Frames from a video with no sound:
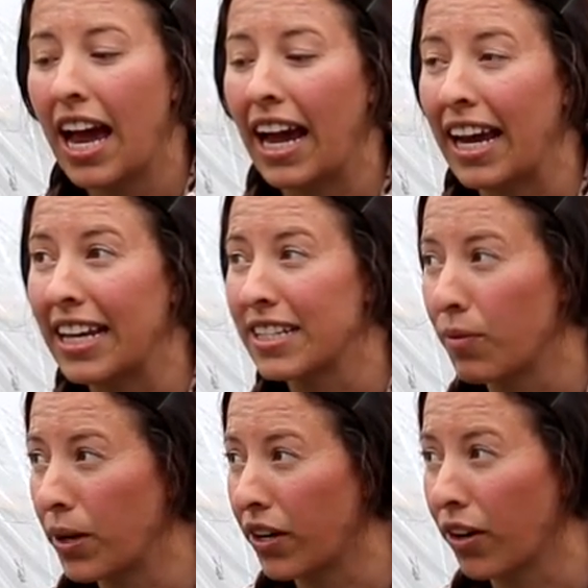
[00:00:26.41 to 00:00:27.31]
and
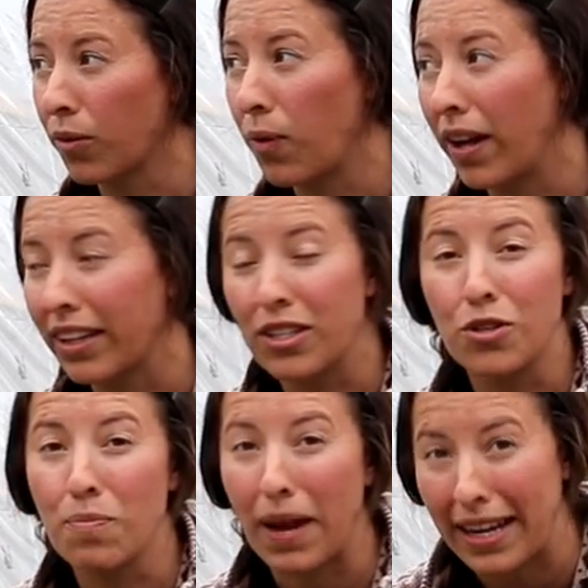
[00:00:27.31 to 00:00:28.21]
we are well
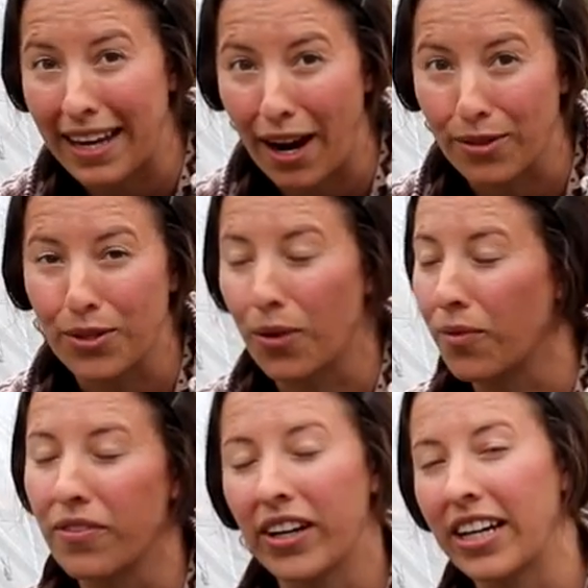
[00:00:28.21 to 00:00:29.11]
into May now, so
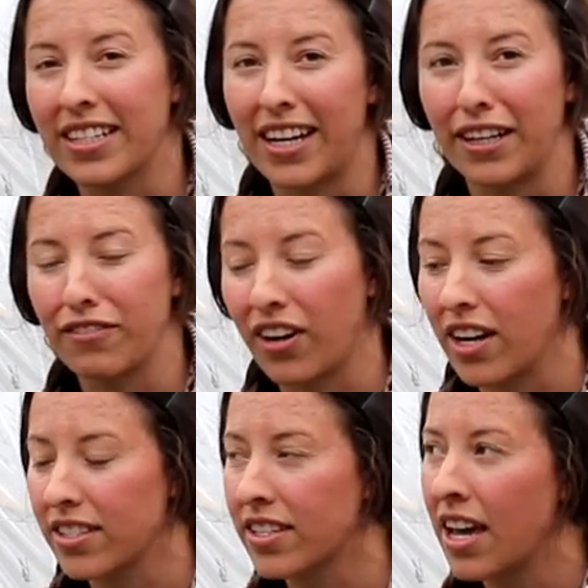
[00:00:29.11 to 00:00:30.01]
very exciting for
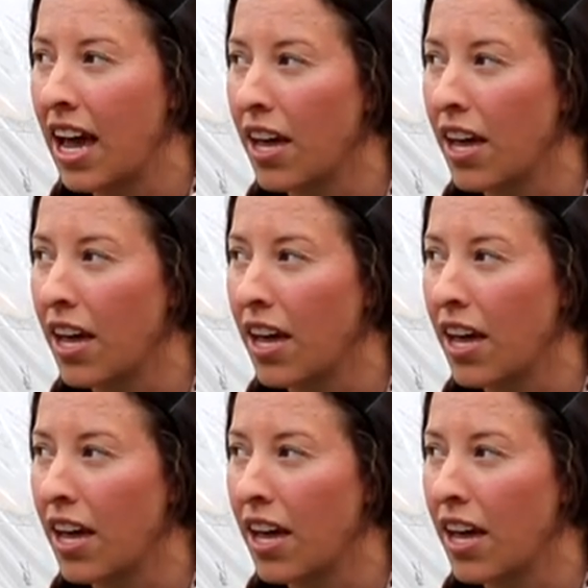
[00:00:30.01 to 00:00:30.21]
us.